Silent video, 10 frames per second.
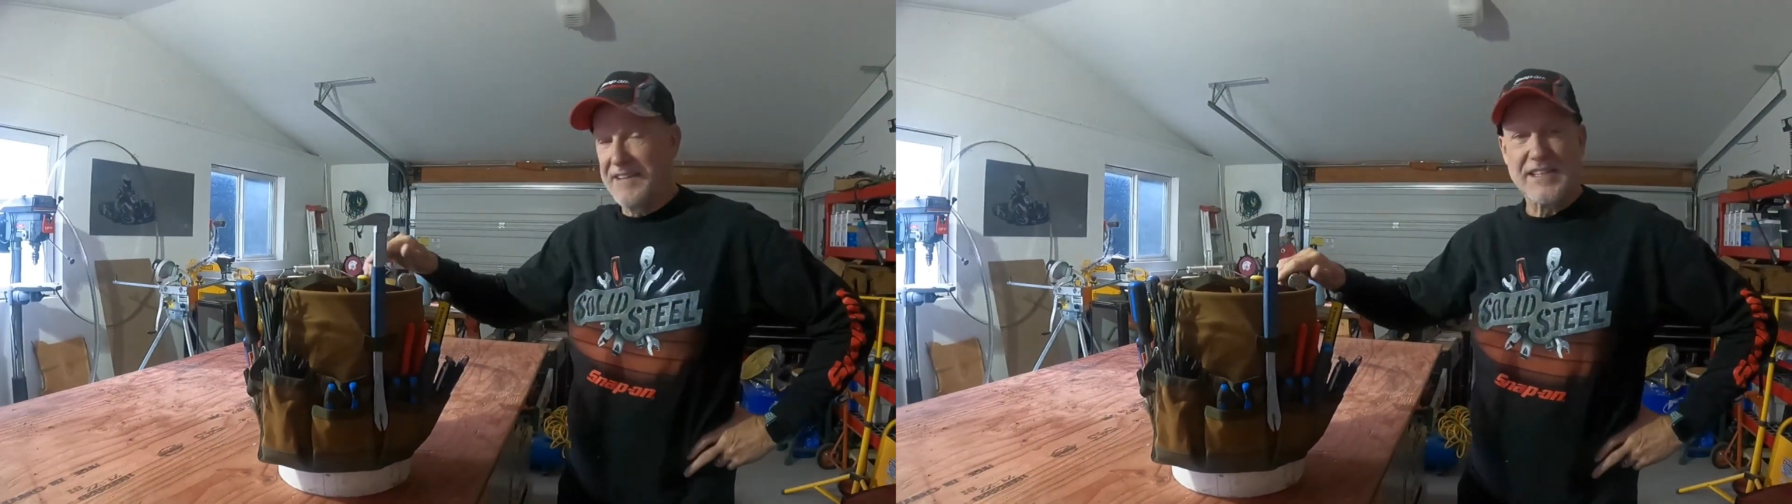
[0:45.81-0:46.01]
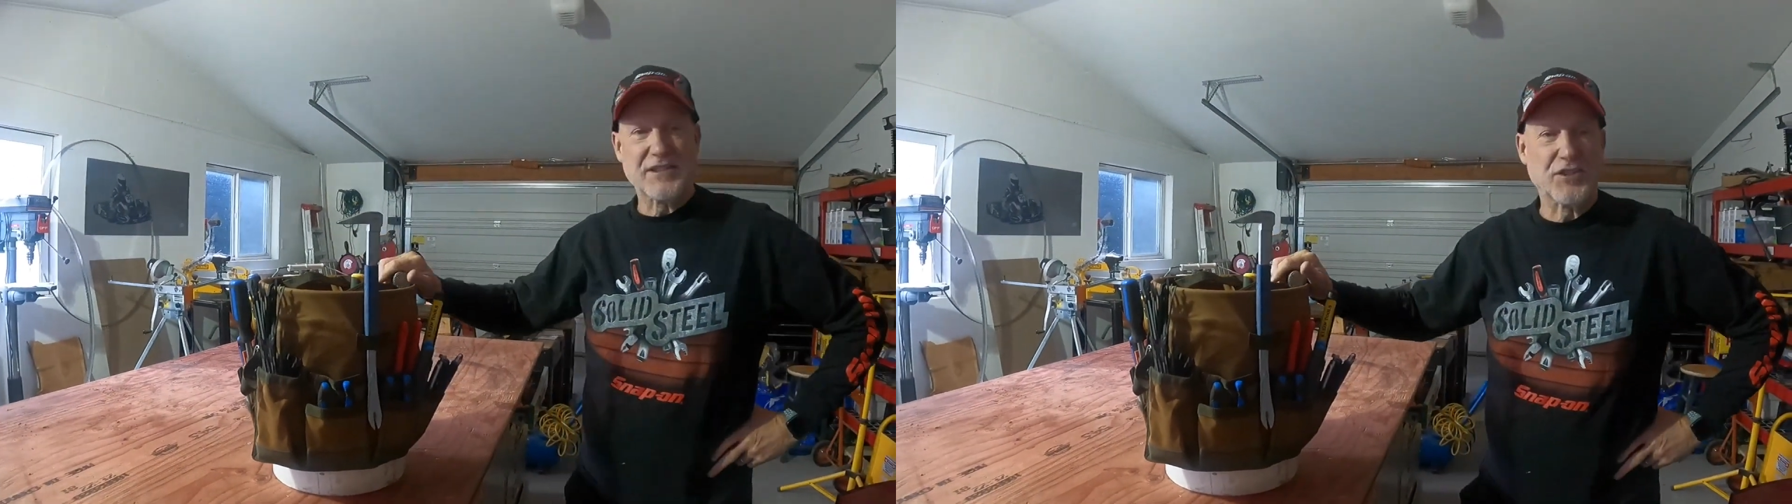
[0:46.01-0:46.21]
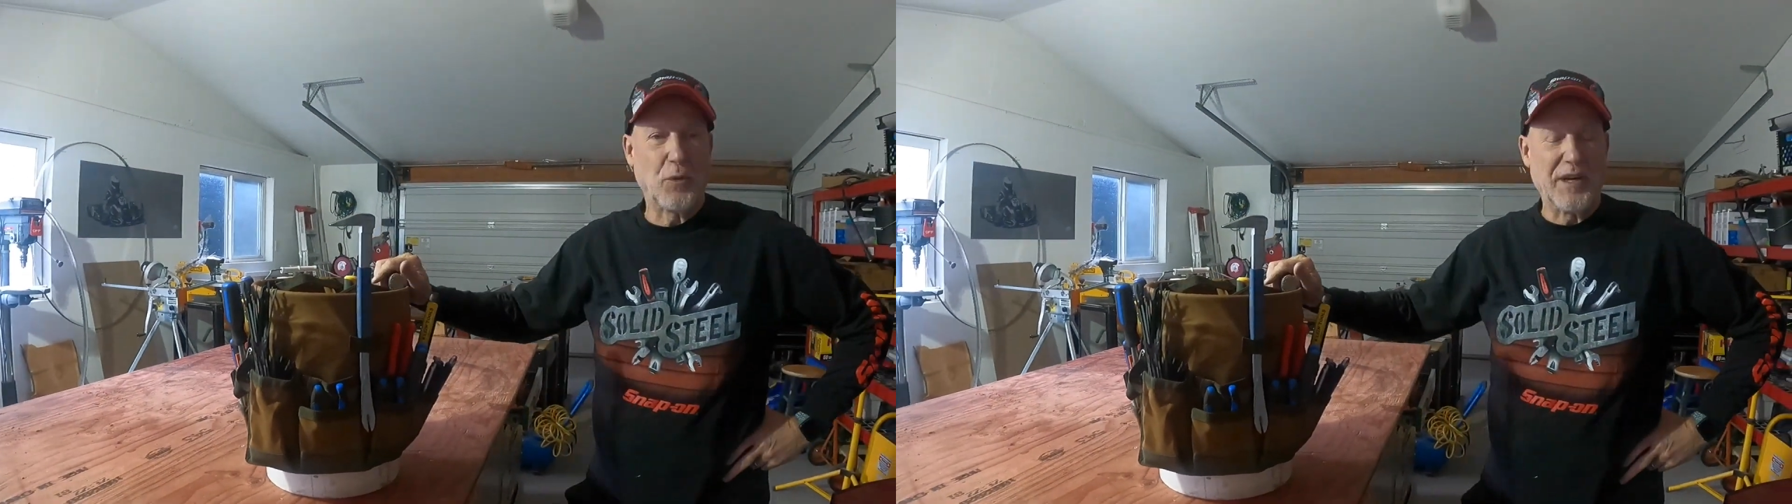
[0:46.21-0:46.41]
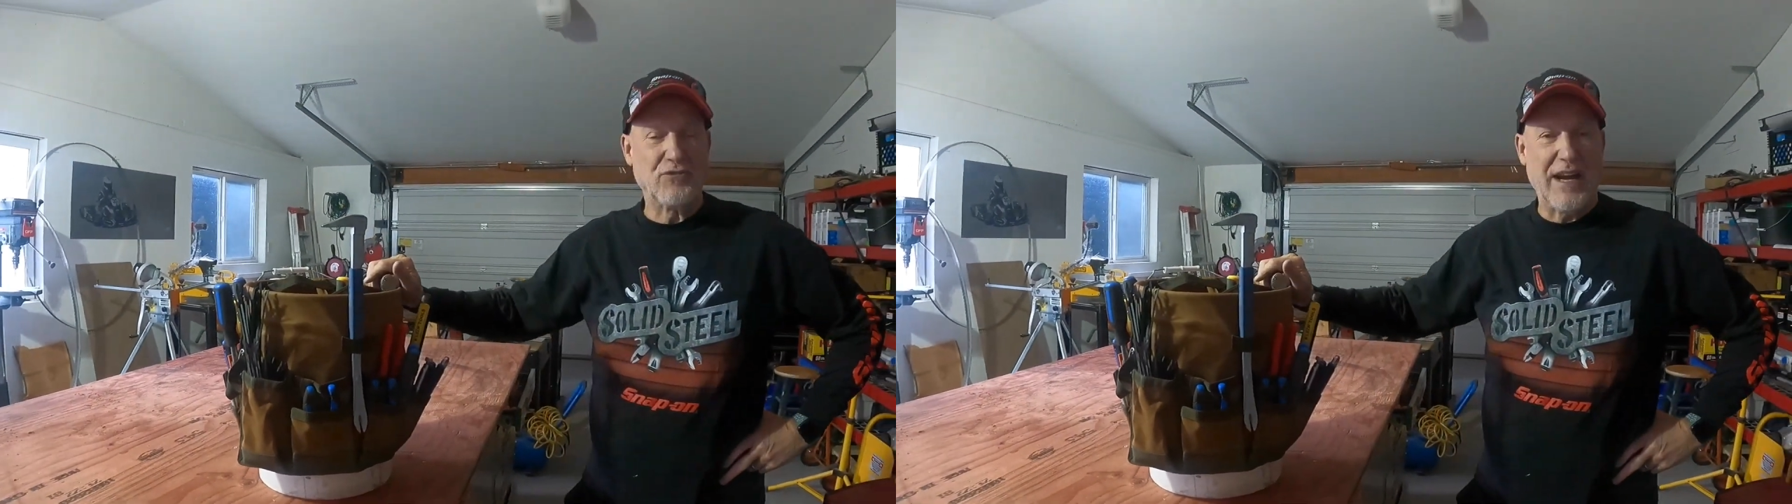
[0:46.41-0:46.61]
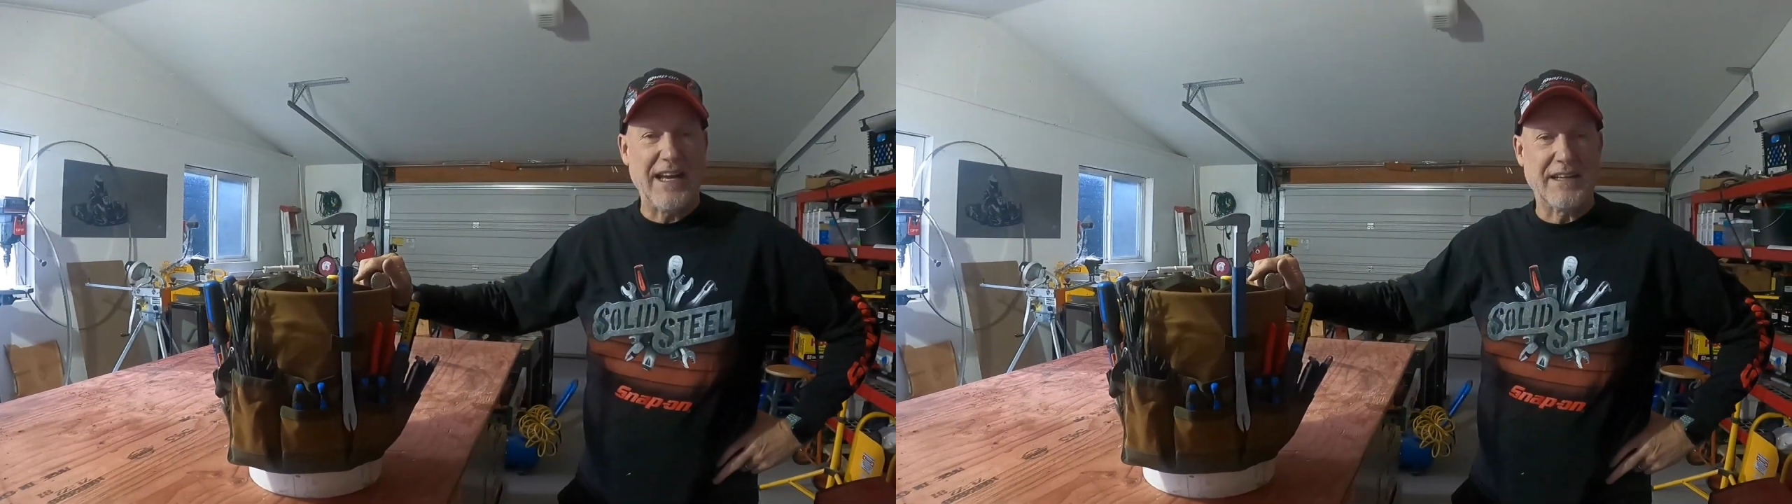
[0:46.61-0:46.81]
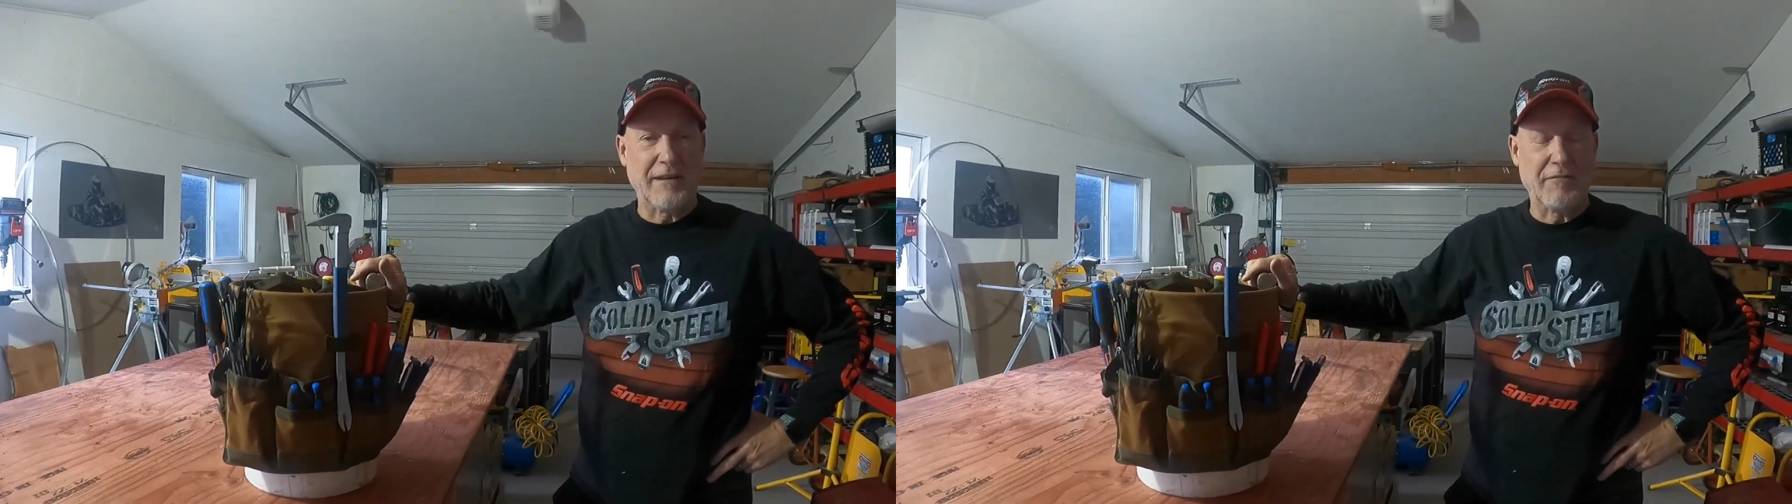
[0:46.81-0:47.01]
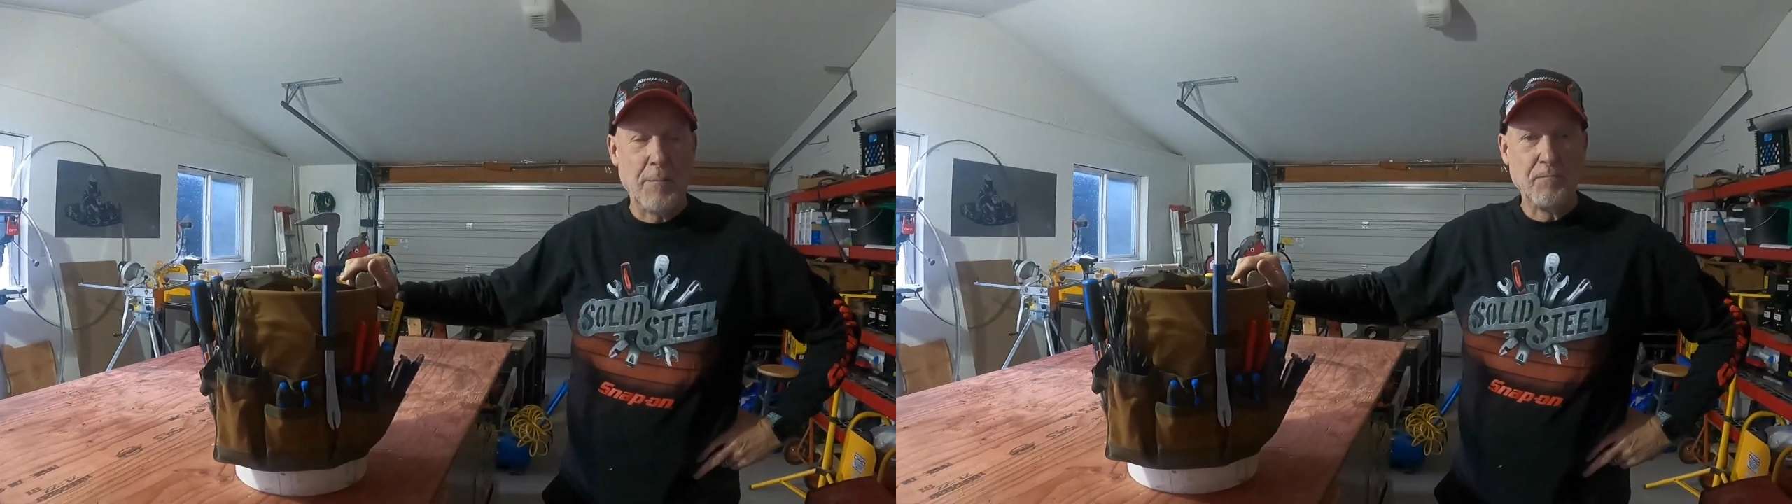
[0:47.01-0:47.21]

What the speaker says: this so attractive.